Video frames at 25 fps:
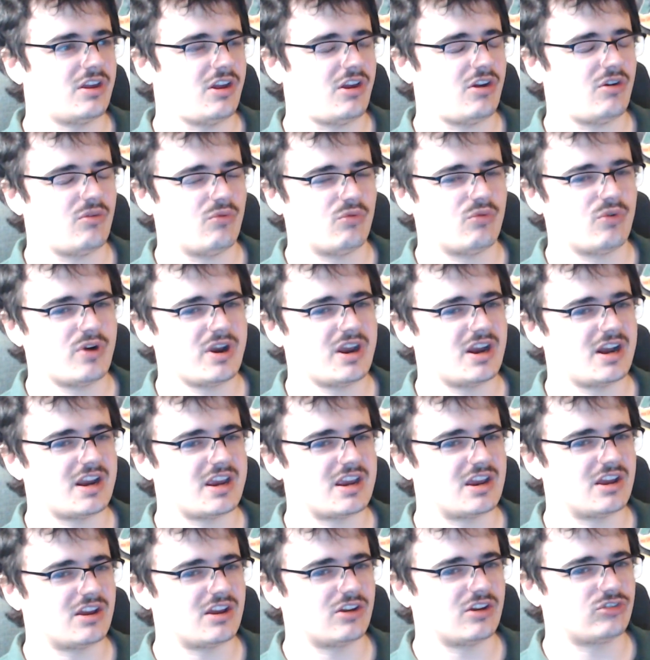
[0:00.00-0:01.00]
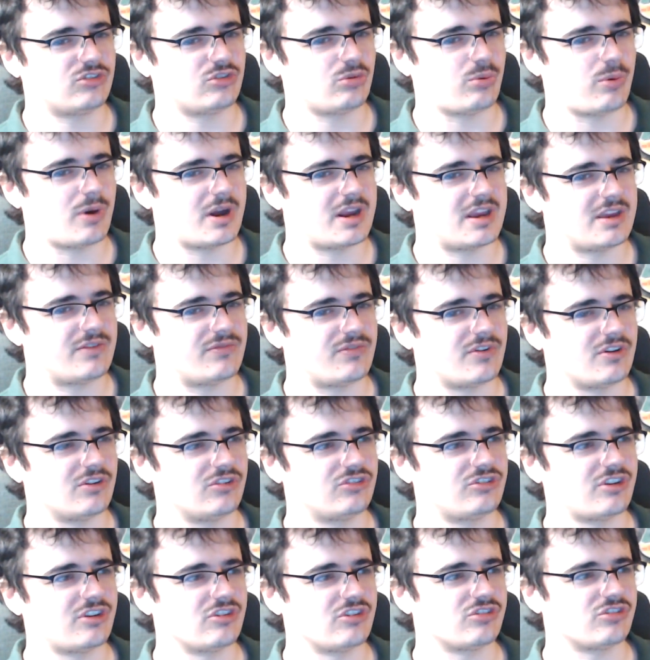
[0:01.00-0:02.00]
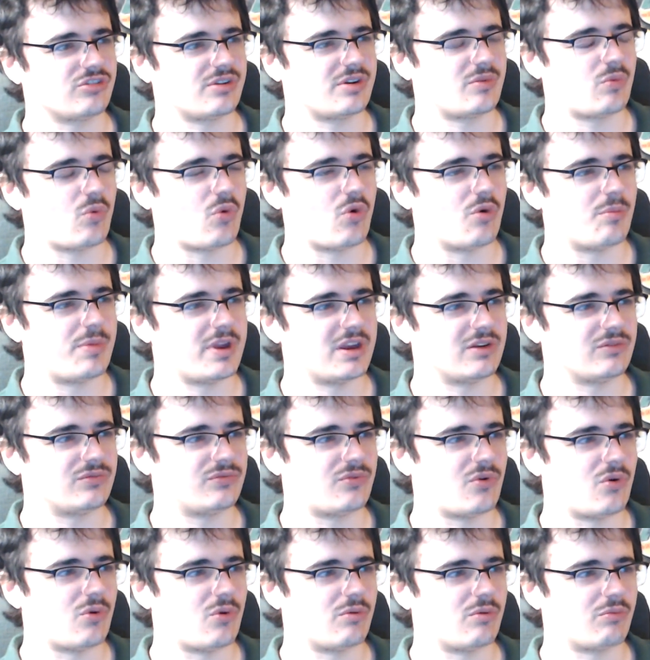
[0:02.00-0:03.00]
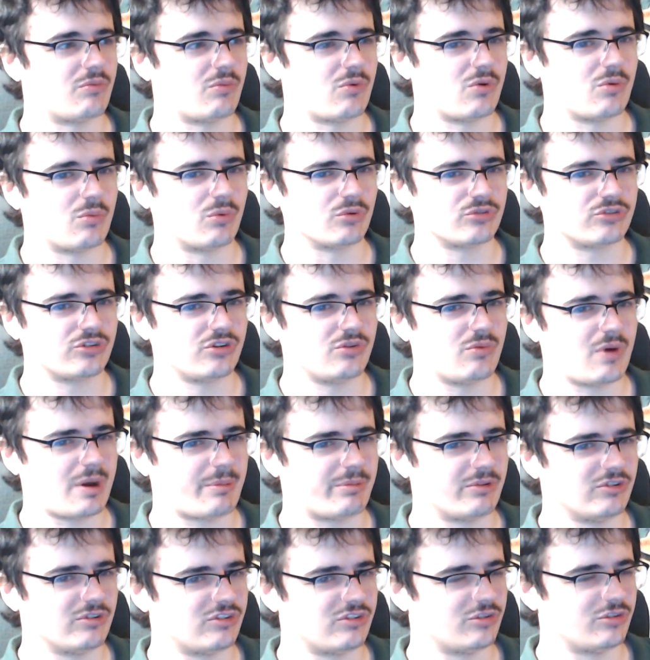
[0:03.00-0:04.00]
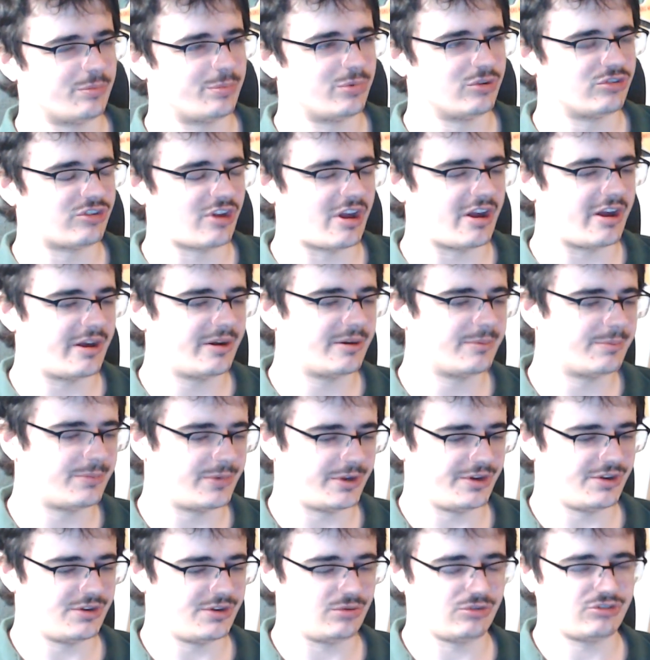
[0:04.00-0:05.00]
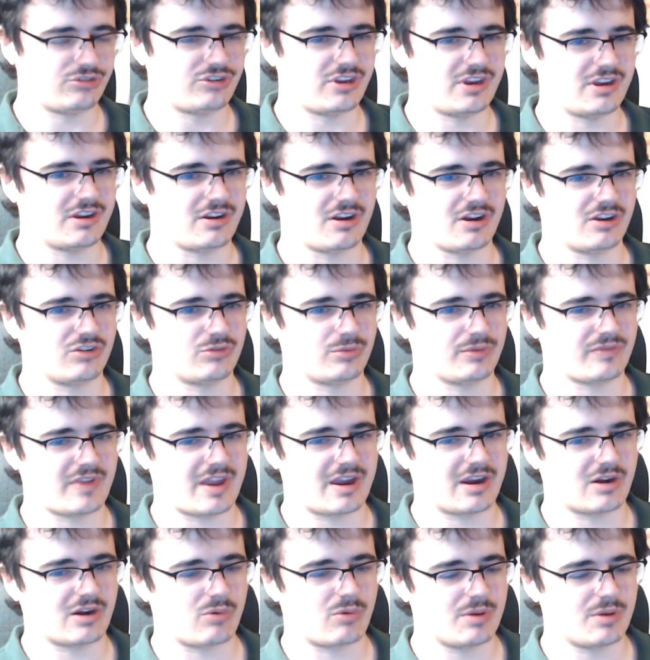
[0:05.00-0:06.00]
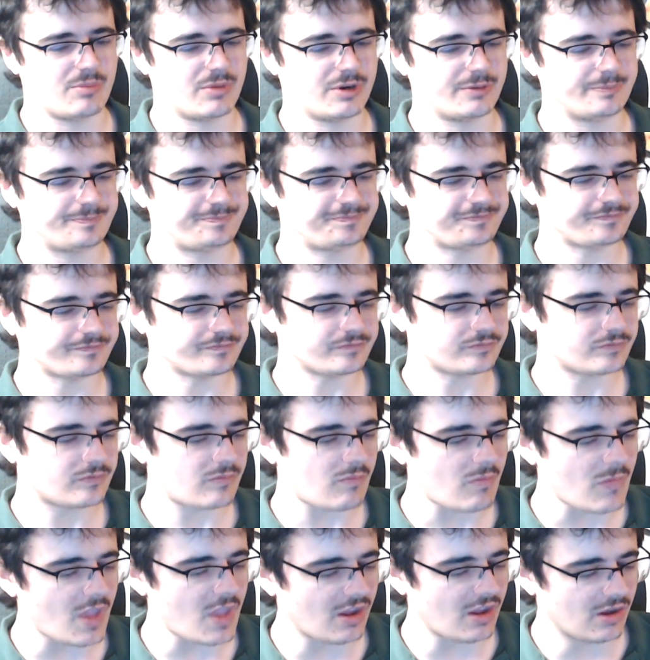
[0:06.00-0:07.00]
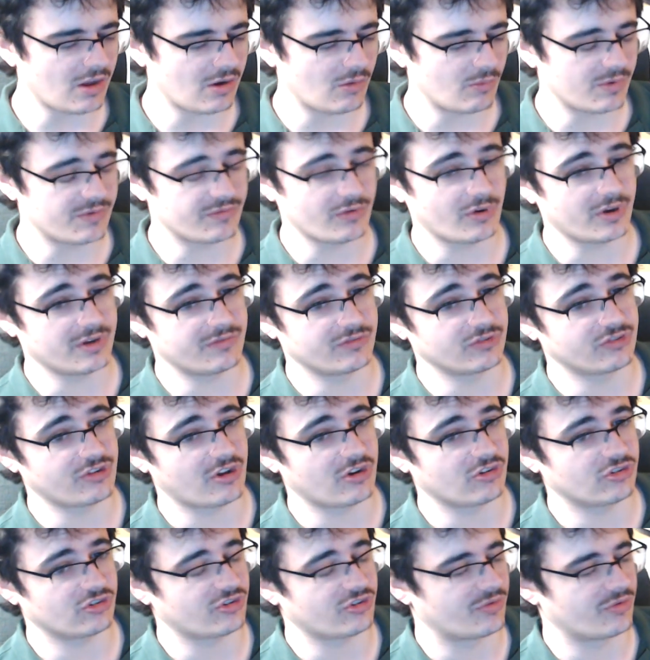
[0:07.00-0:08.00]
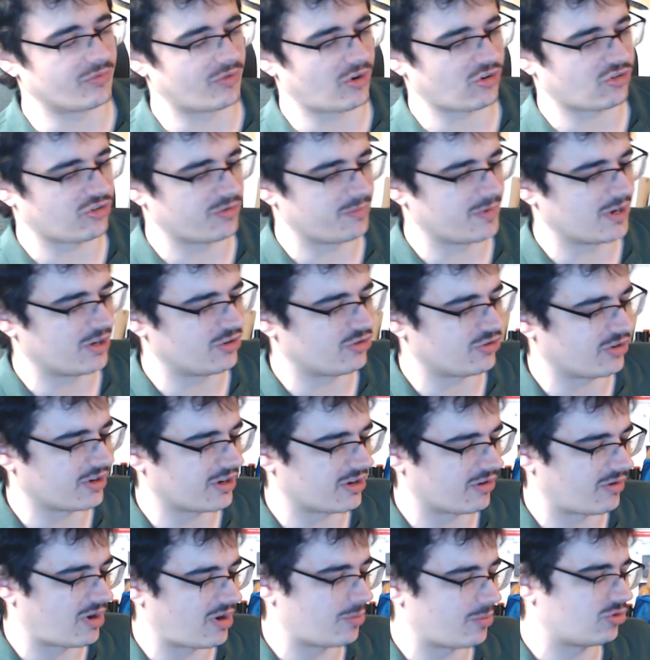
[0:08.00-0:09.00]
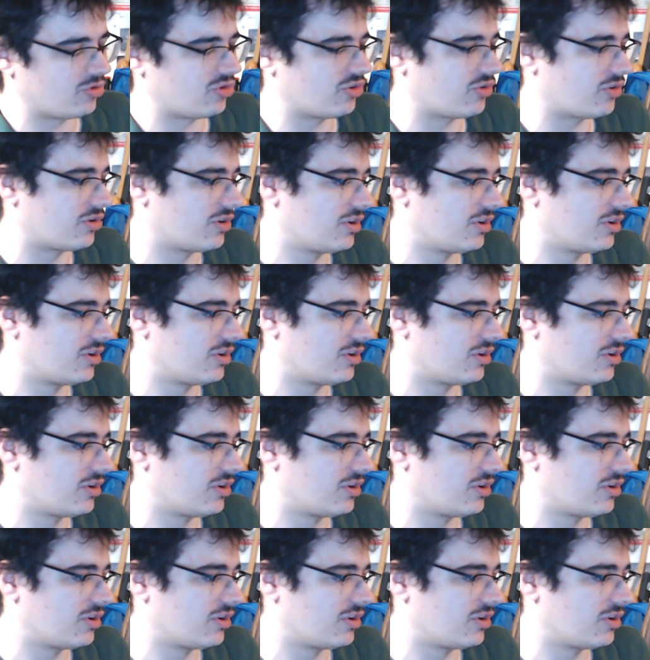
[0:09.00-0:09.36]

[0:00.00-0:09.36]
really, the 21st century war being fought with World War II weapons is bizarre, but you're seeing guys with that equipment. We've not even touched on Russian military corruption,